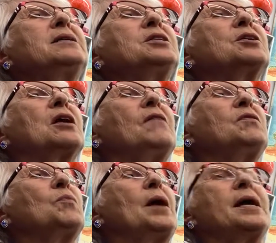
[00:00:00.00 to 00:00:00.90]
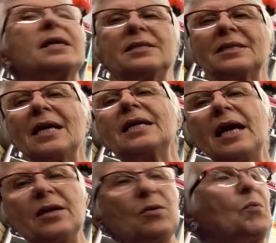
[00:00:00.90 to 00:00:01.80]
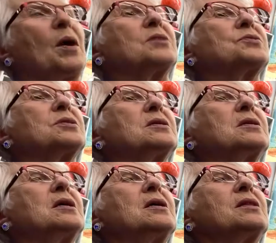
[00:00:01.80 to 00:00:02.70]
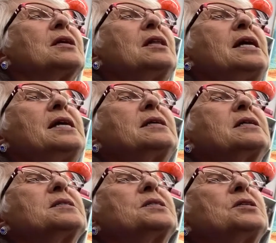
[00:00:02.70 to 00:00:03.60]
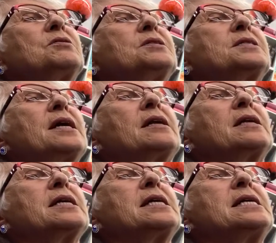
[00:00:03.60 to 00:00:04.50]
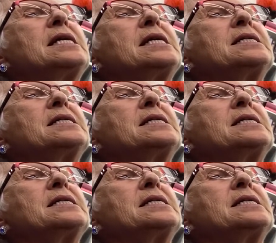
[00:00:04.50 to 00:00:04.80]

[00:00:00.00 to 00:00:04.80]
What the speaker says: into covered wagons and headed west. The clan considered settling in